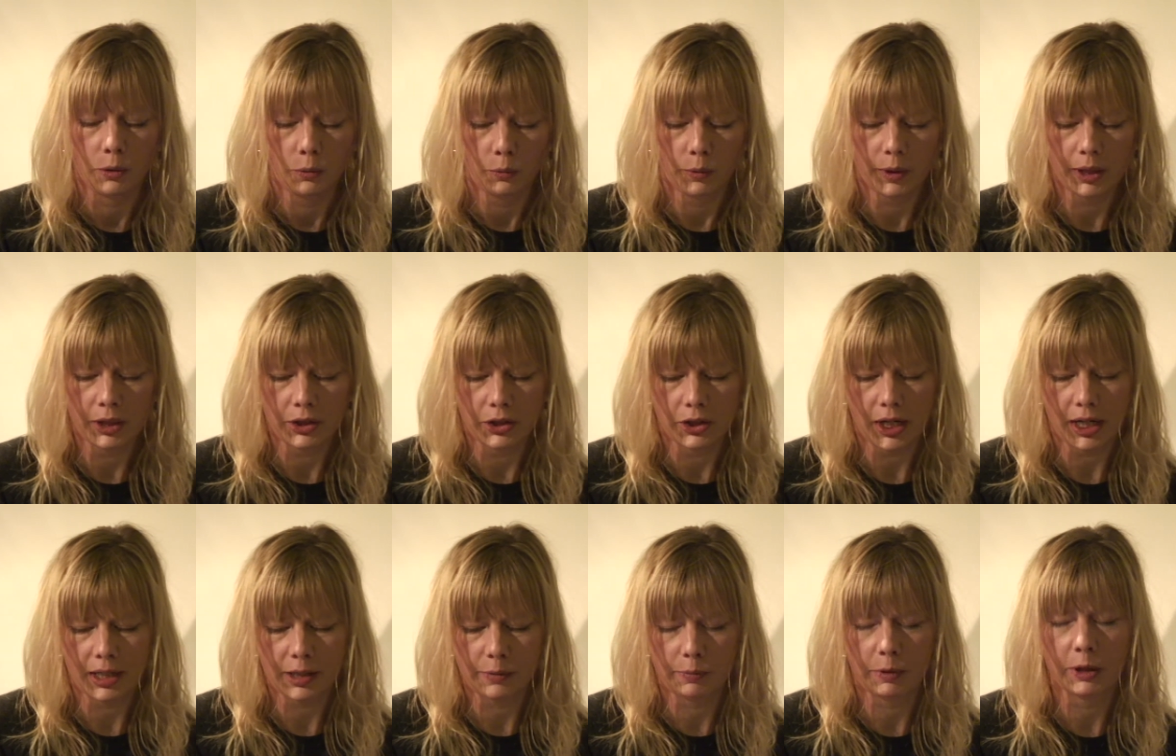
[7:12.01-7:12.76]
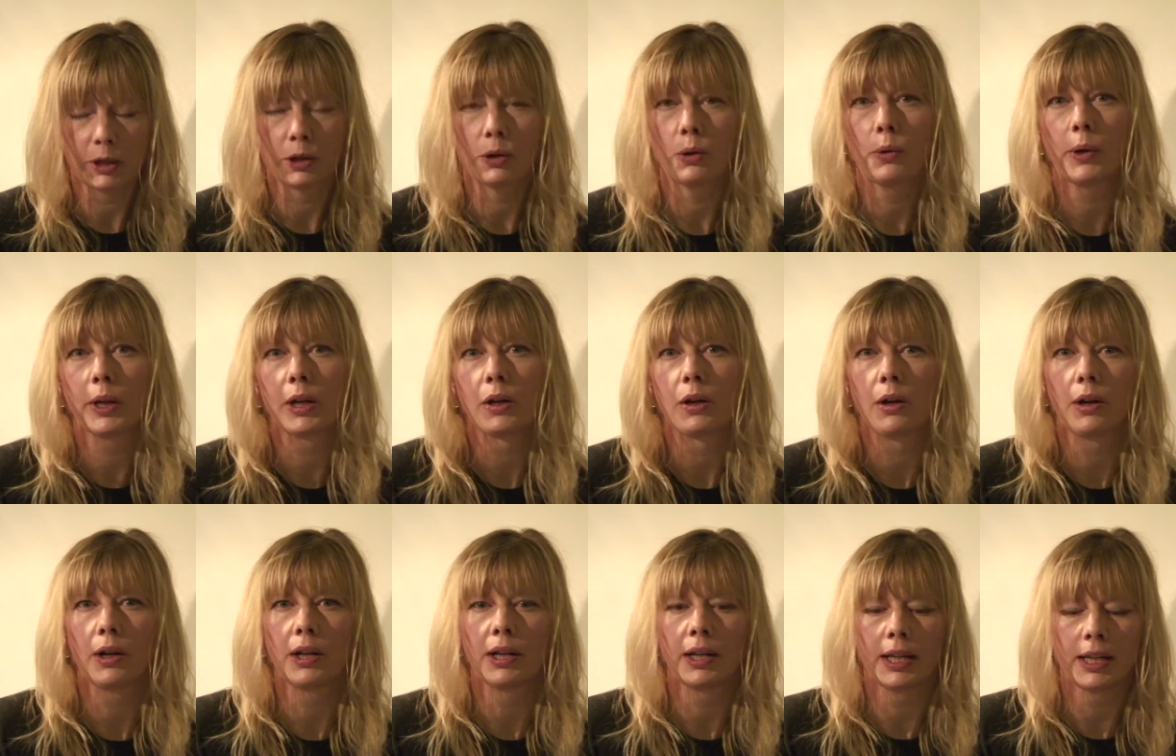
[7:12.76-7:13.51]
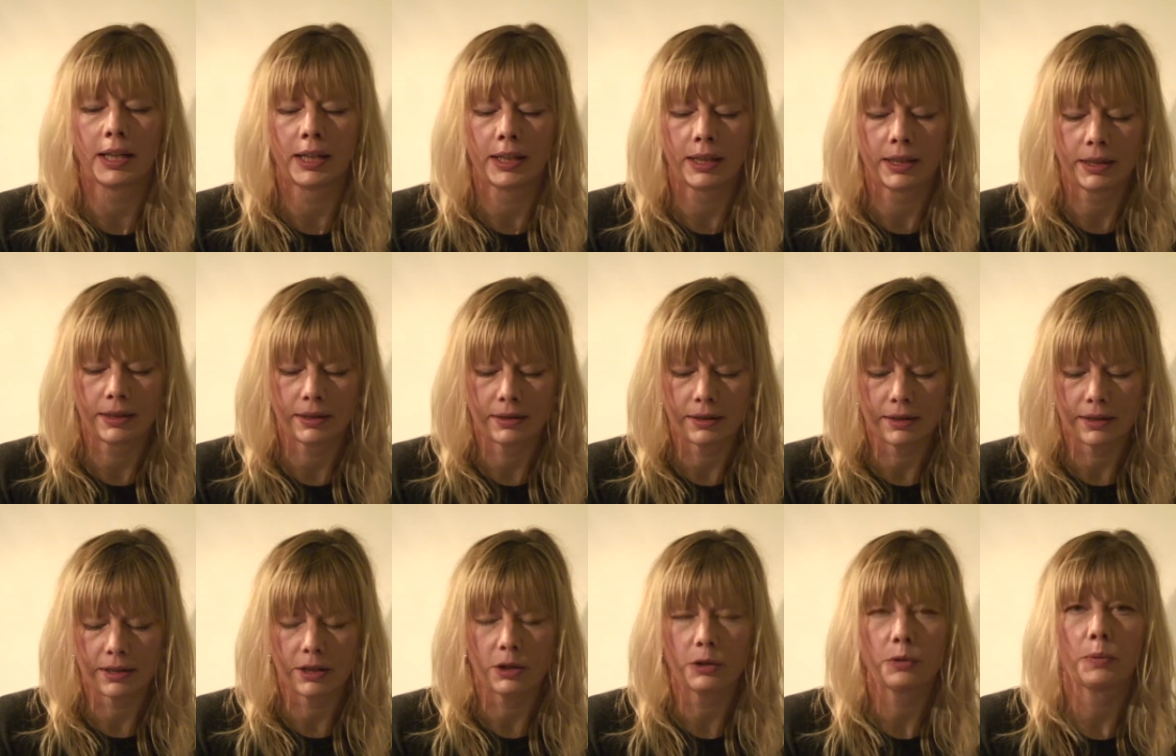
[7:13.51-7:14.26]
which has been going on in
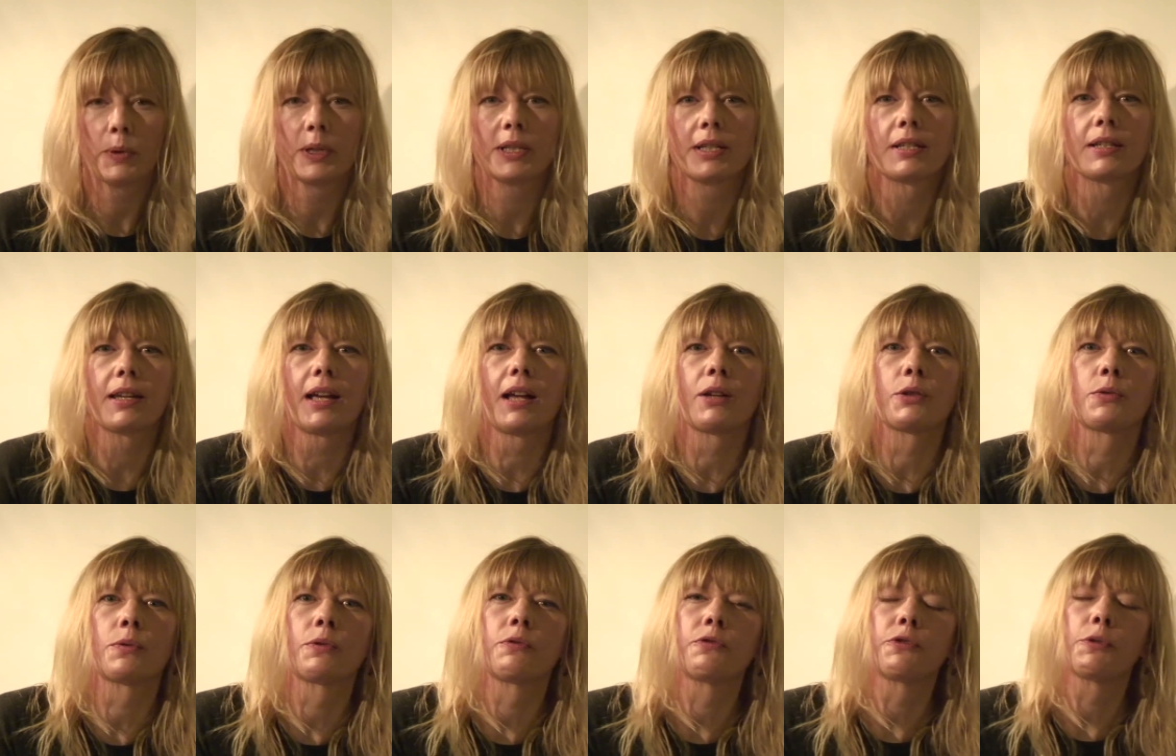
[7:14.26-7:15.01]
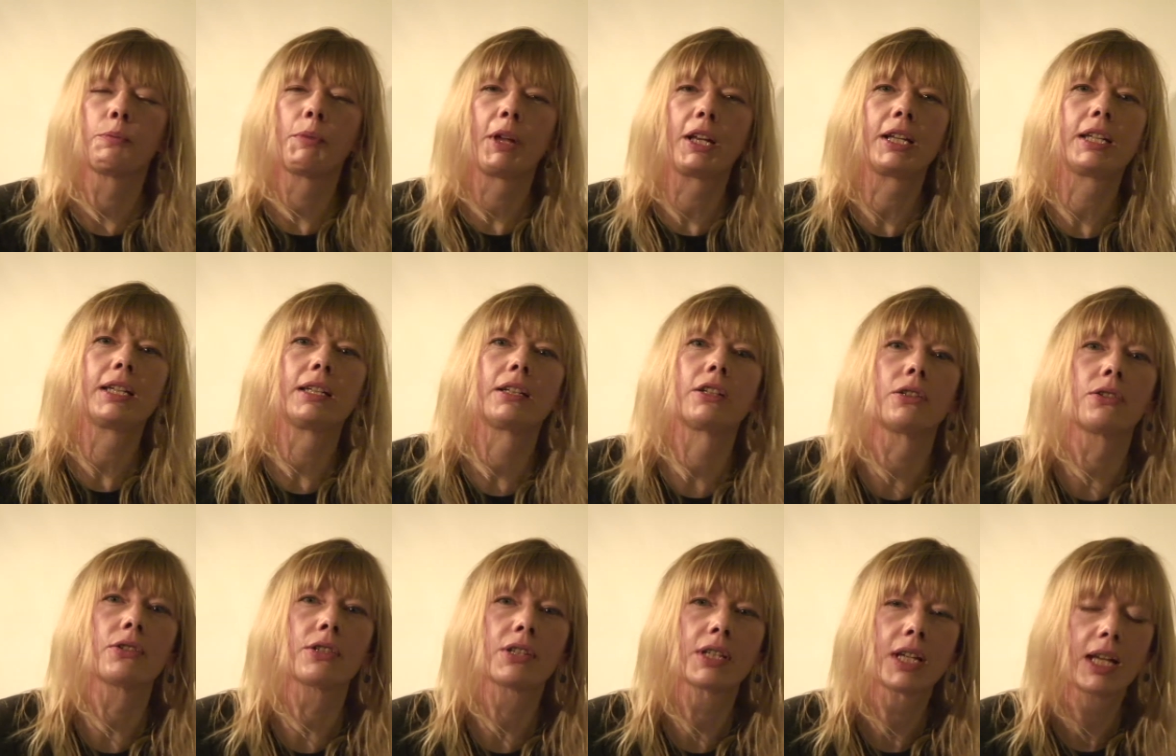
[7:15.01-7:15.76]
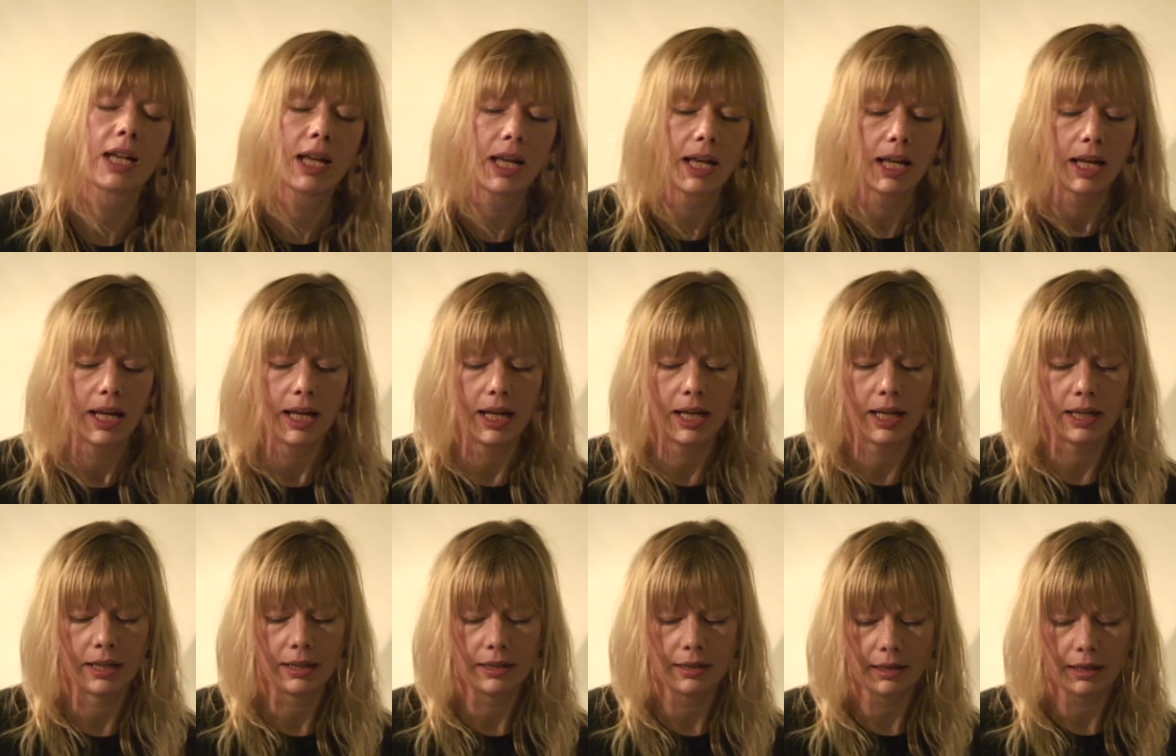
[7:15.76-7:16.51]
southwest Saskatchewan for many years
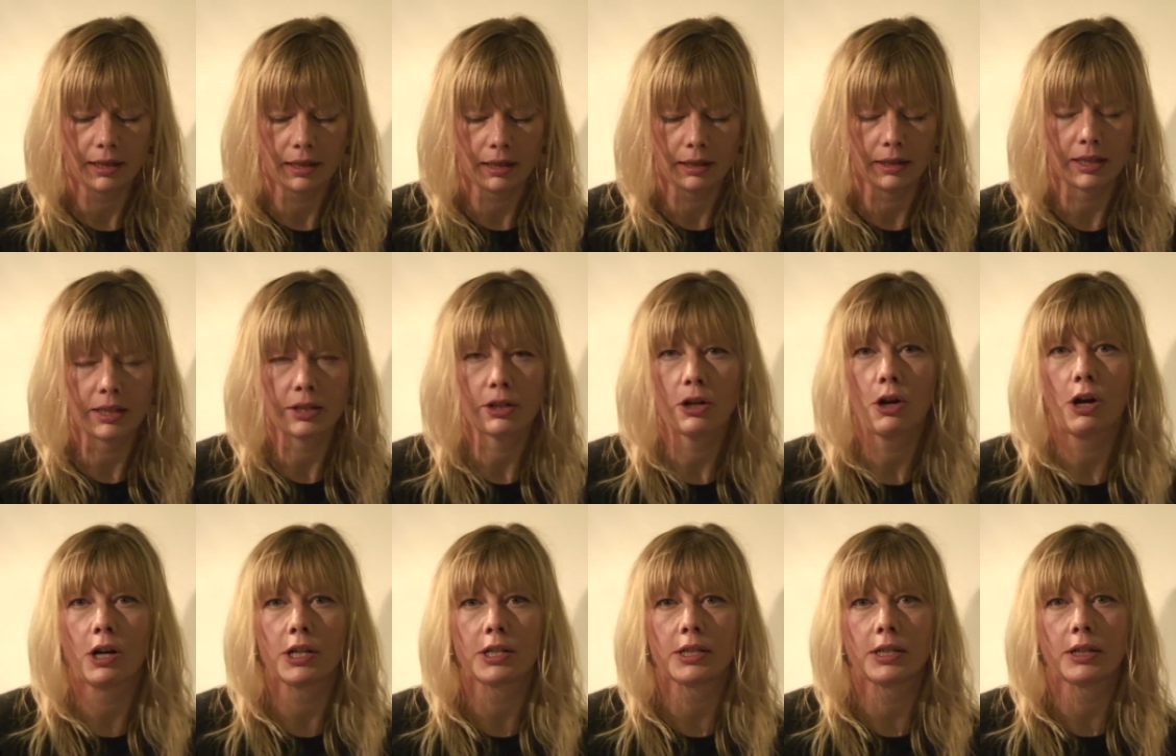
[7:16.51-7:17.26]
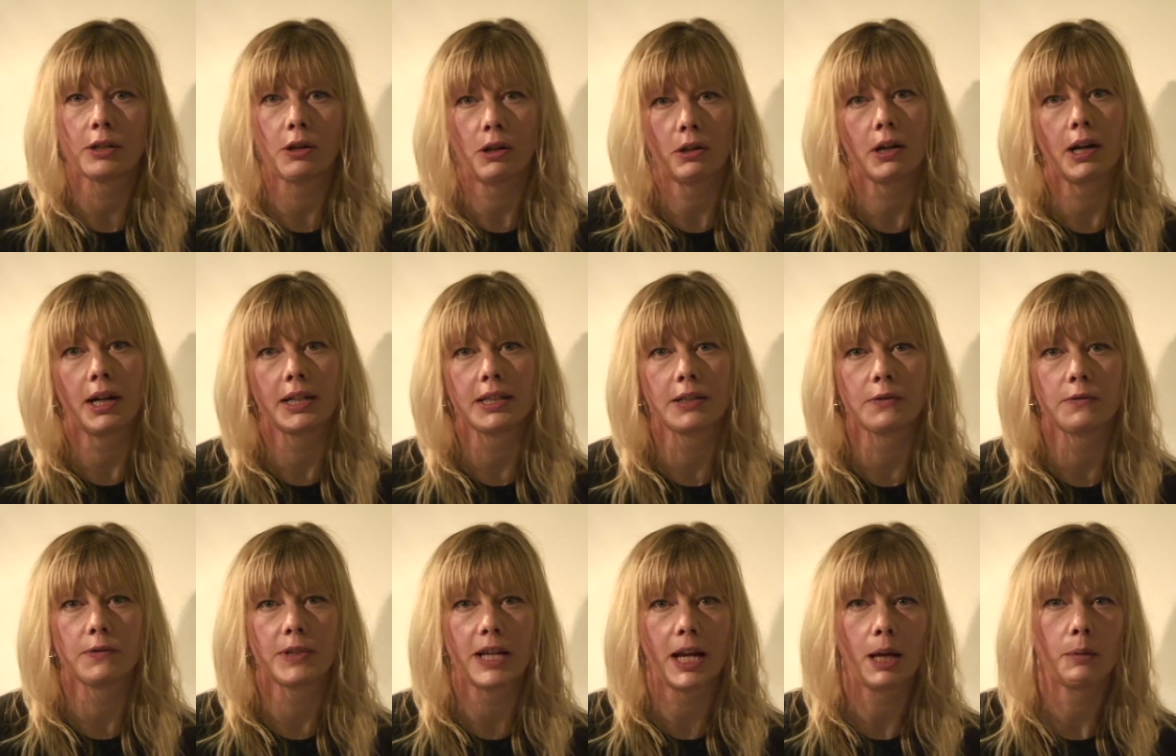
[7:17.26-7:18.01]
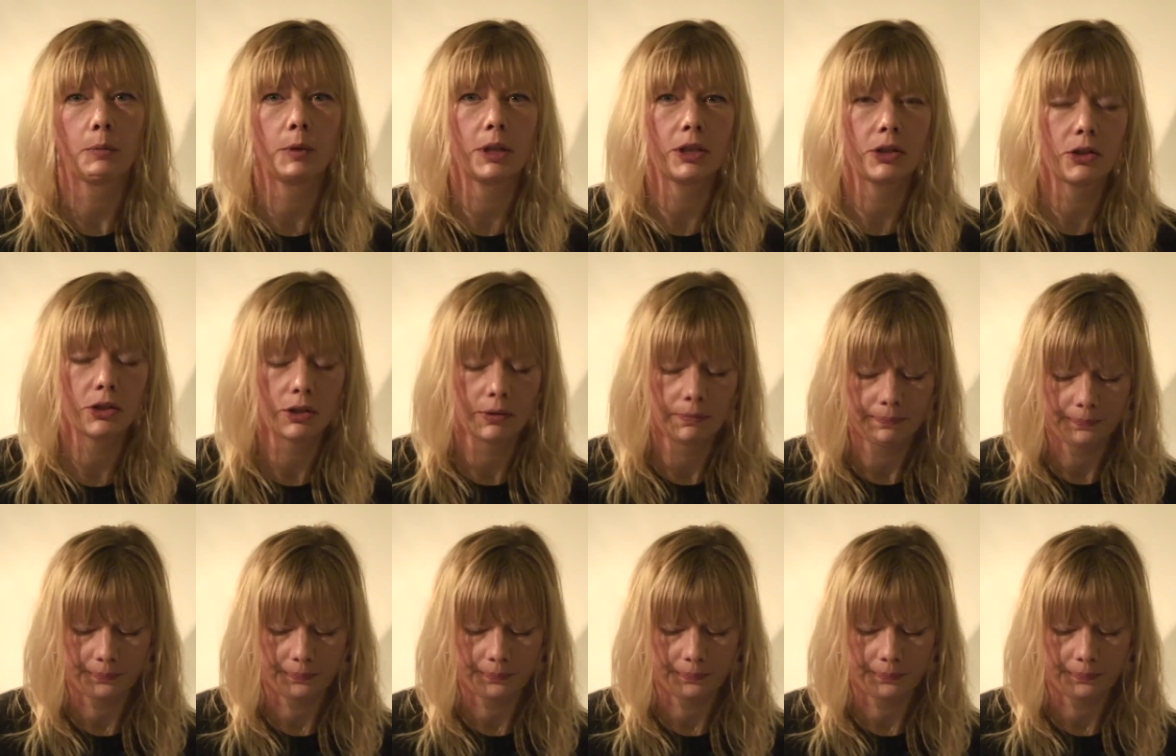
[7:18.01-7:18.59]
and is causing all kinds of damage.